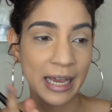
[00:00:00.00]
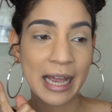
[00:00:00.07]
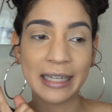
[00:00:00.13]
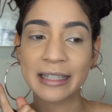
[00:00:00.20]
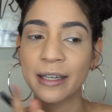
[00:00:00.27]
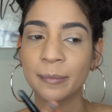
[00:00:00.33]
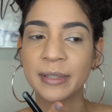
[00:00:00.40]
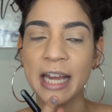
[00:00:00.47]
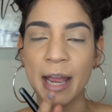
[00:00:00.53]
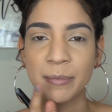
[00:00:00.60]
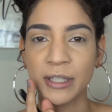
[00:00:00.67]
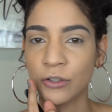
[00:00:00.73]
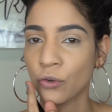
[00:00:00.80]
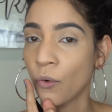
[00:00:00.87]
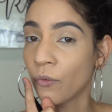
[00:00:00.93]
And
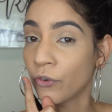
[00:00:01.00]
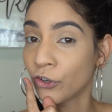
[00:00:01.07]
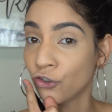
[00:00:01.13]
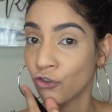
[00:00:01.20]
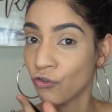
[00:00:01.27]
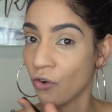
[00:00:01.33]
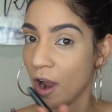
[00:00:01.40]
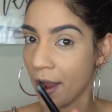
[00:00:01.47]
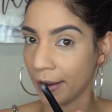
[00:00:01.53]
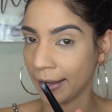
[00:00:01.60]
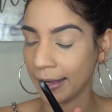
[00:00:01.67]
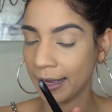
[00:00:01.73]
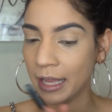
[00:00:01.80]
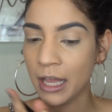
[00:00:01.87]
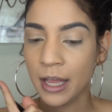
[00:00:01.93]
sometimes it's over
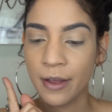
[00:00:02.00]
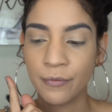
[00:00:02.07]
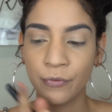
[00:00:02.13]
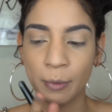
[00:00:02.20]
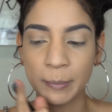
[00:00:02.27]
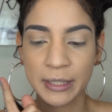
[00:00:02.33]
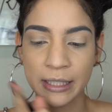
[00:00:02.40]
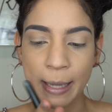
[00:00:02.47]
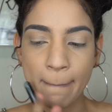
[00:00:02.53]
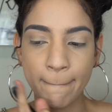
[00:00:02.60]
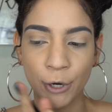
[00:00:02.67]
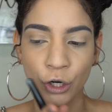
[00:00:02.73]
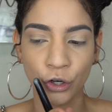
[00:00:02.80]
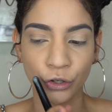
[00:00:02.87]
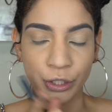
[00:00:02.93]
drying from
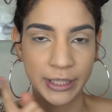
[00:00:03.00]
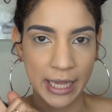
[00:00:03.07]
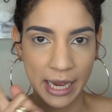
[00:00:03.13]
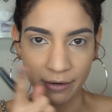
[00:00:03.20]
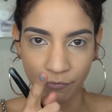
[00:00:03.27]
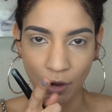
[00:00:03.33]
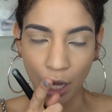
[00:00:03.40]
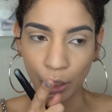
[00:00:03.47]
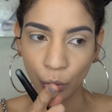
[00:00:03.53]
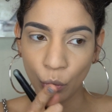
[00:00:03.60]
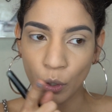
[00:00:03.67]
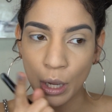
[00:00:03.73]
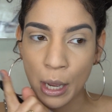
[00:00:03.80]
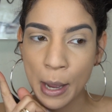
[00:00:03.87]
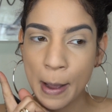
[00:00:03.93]
some girls that I
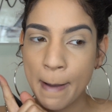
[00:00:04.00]
follow.